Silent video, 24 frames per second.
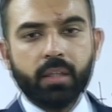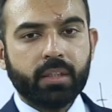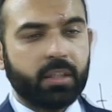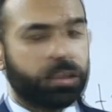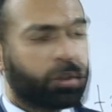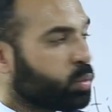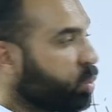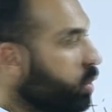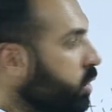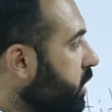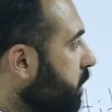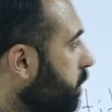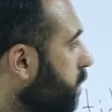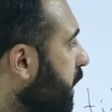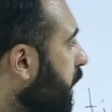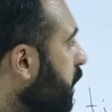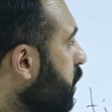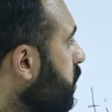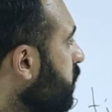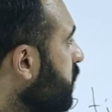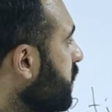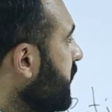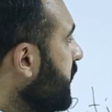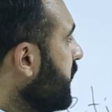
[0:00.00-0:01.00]
This was
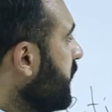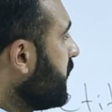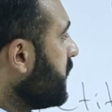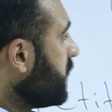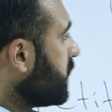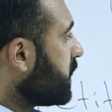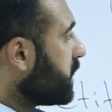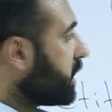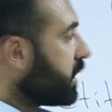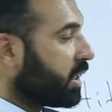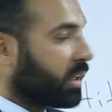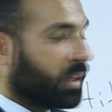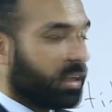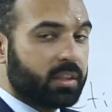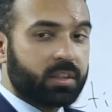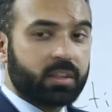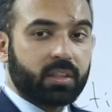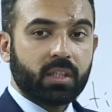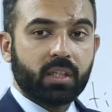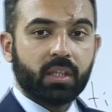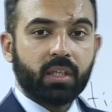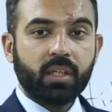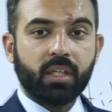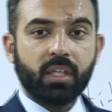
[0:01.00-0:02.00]
about reading
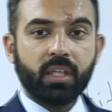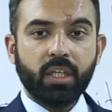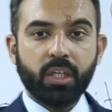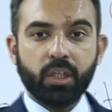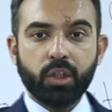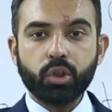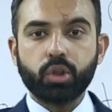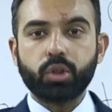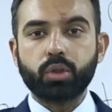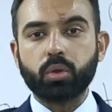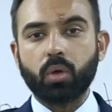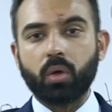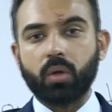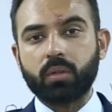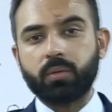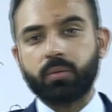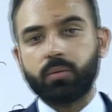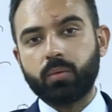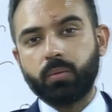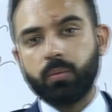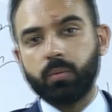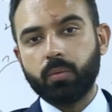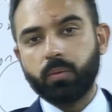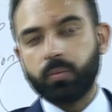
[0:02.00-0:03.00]
skills in
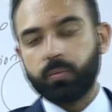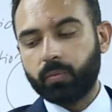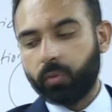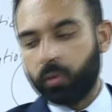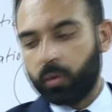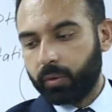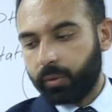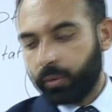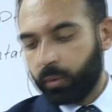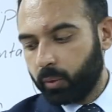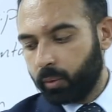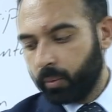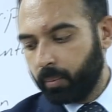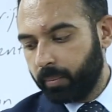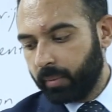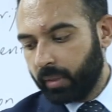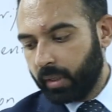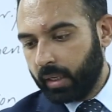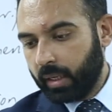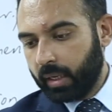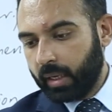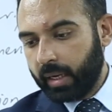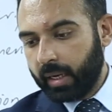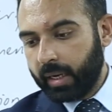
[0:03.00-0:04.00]
short for you,
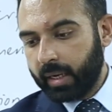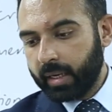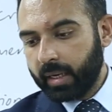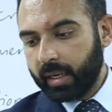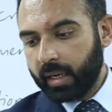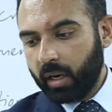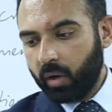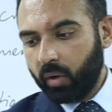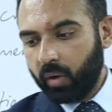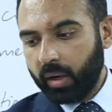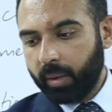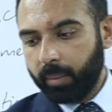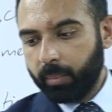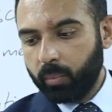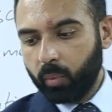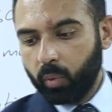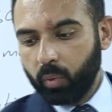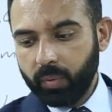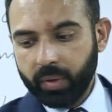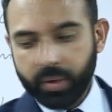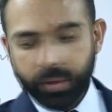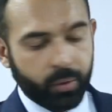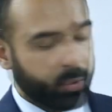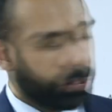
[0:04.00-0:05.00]
and now I'm
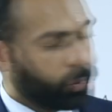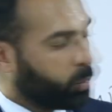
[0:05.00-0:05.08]
moving